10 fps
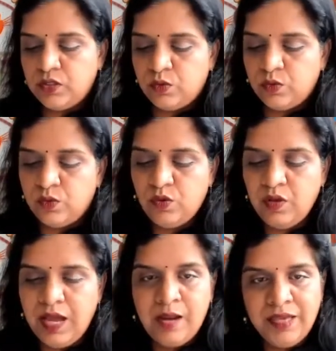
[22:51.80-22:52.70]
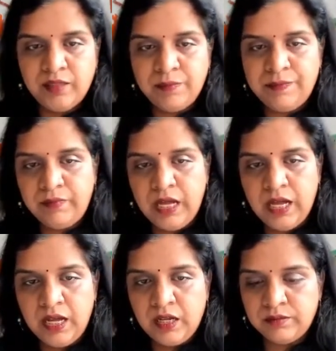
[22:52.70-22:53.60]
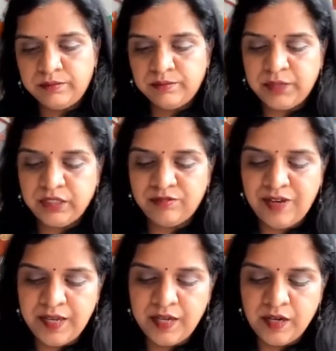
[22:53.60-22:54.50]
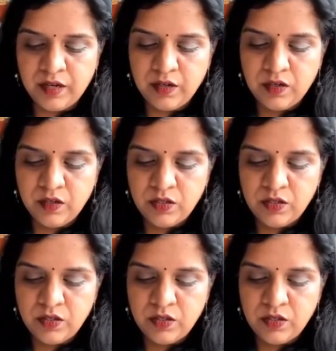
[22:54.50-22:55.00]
So I'll make the butterfly here.